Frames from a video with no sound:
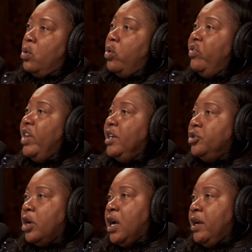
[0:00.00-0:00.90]
or if they
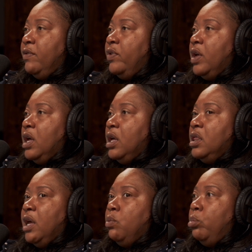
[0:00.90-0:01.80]
drive,
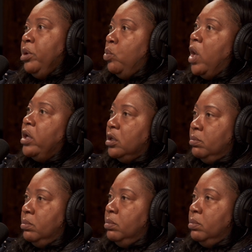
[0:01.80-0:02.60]
they will be welcome.